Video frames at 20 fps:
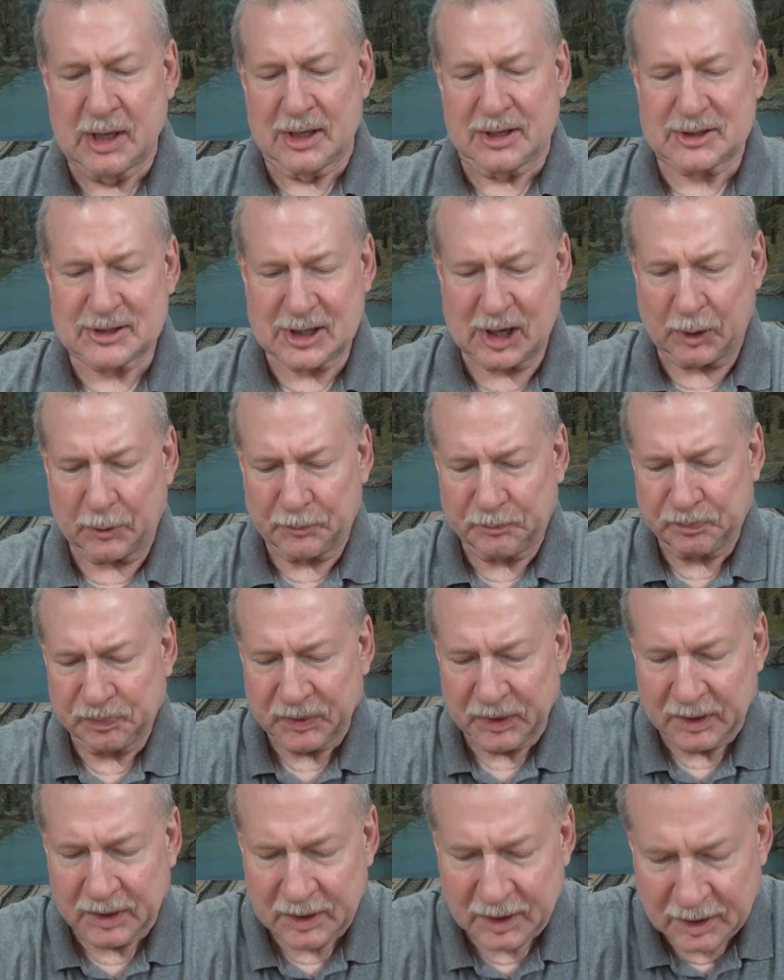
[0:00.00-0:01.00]

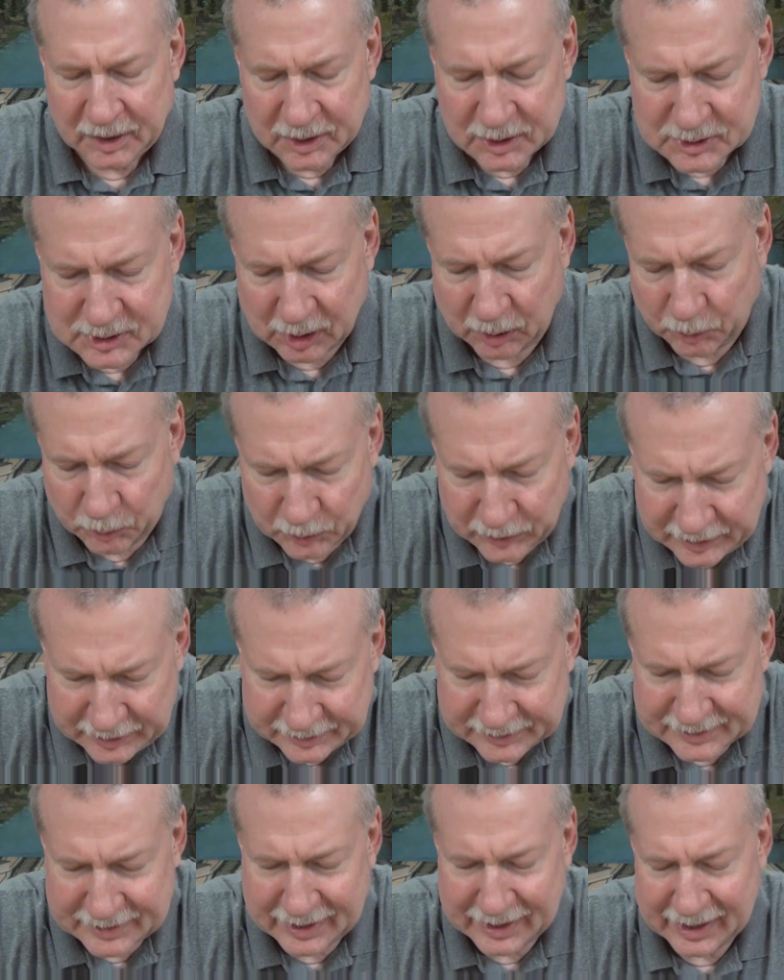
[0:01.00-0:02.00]
So, so we
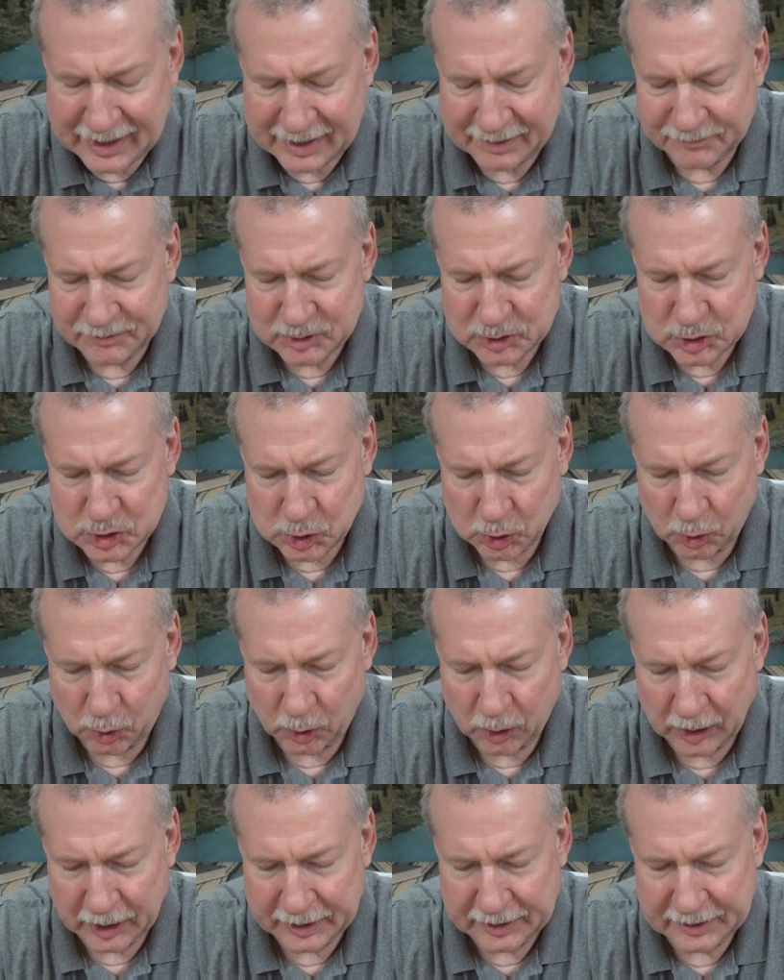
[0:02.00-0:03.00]
can have
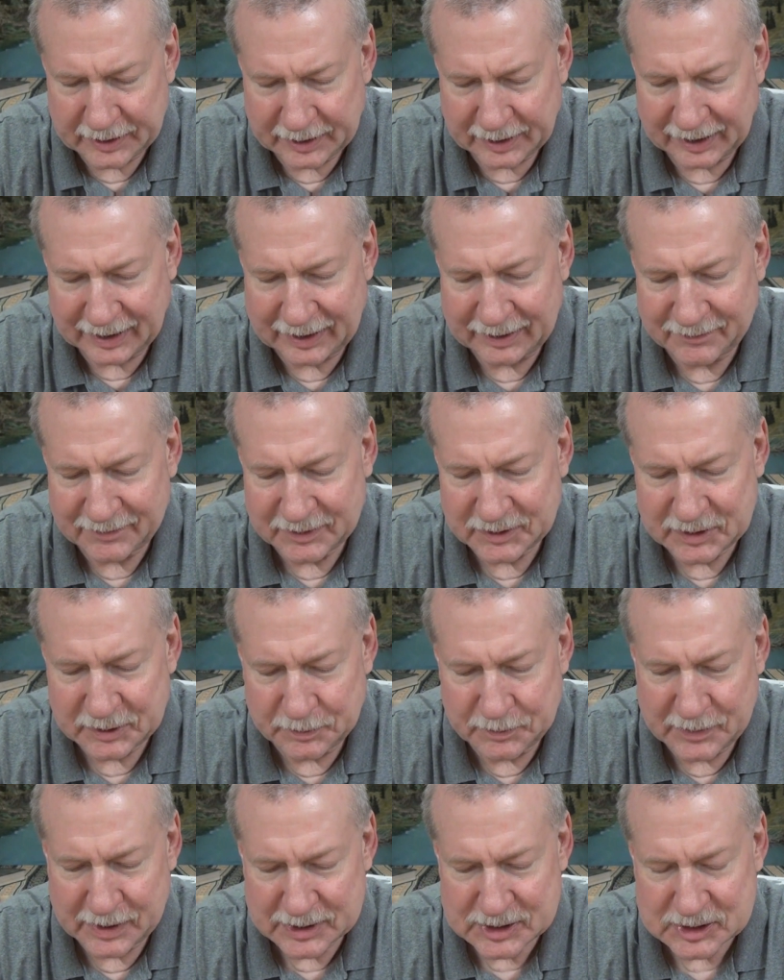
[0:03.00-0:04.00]
joy even in the
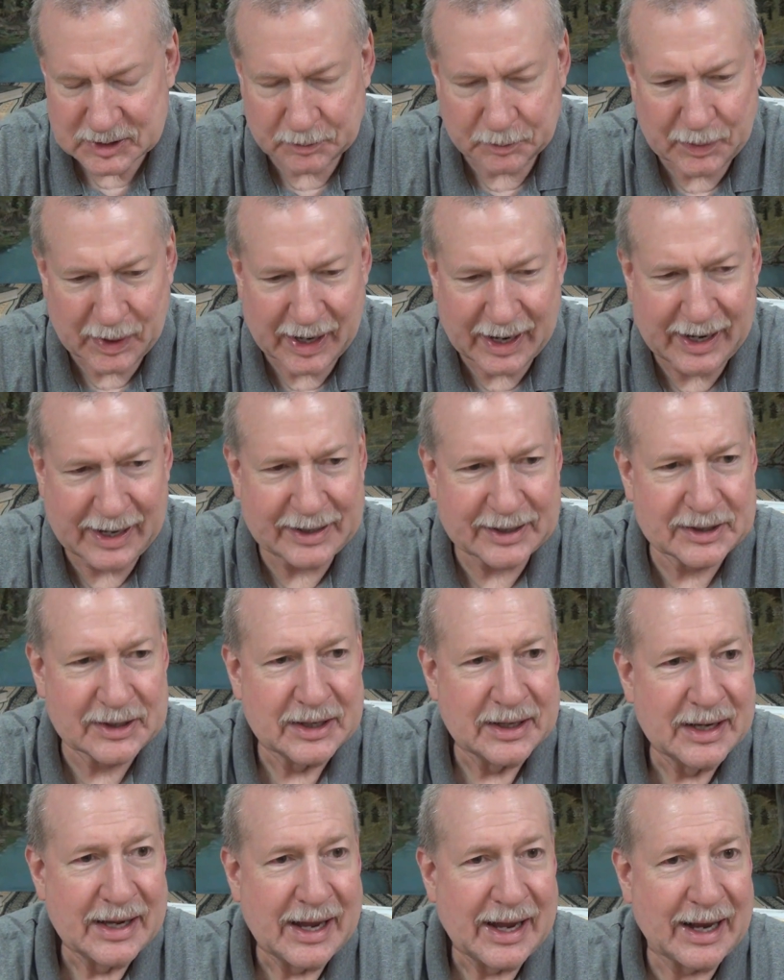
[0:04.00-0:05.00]
midst of
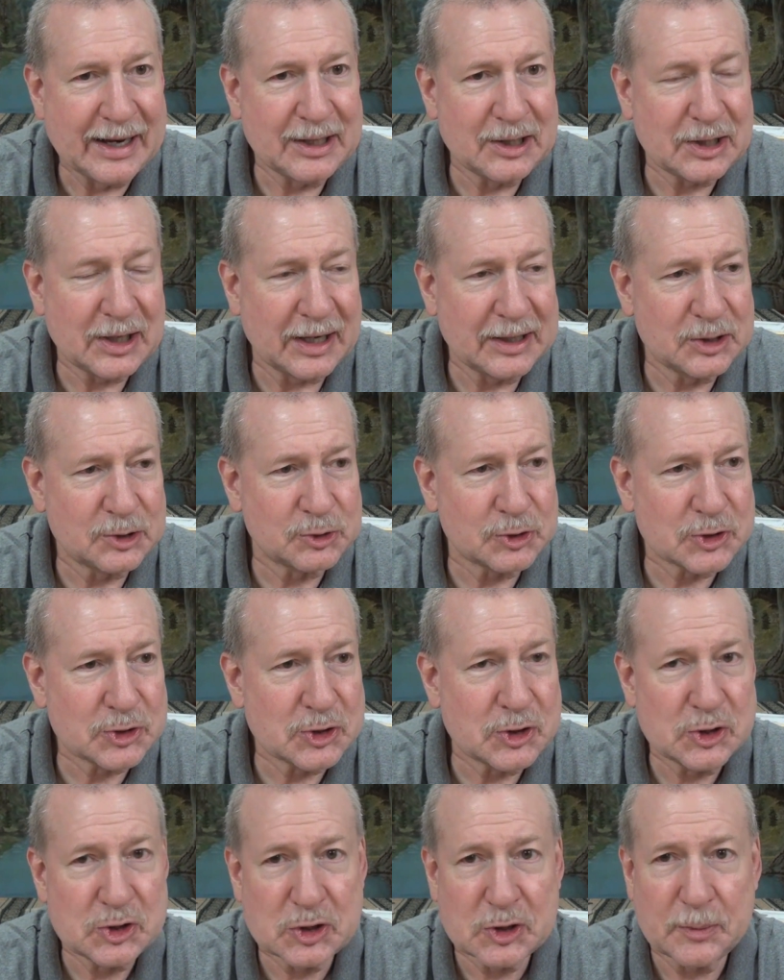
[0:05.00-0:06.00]
pain. And, and
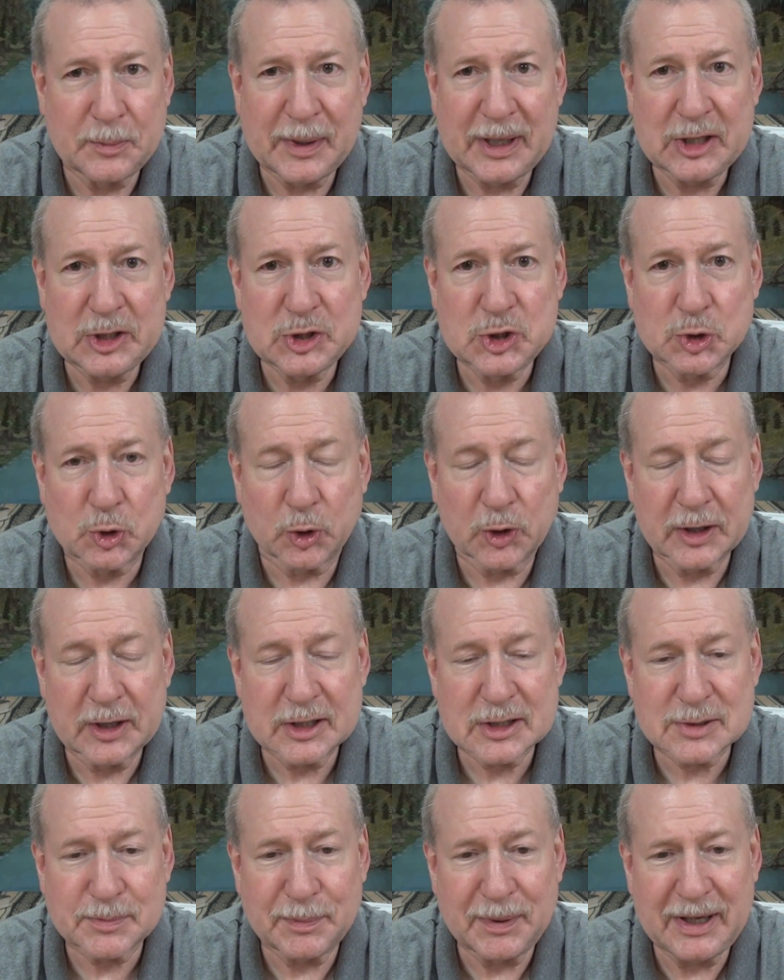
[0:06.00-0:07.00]
Christians should be
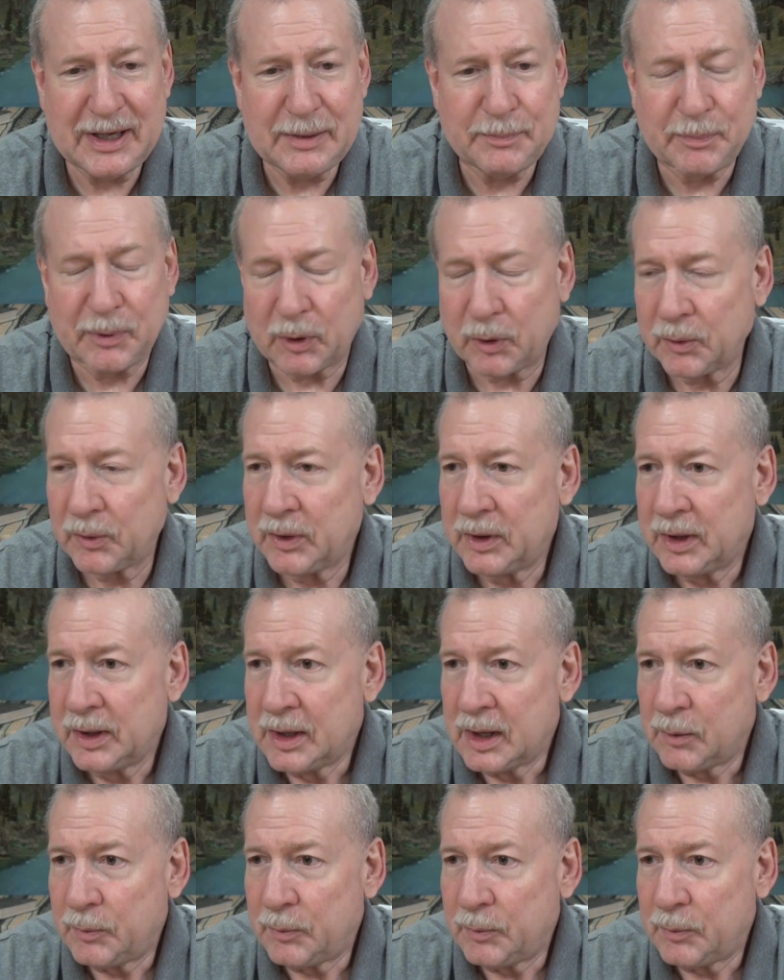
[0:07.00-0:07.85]
joyous people.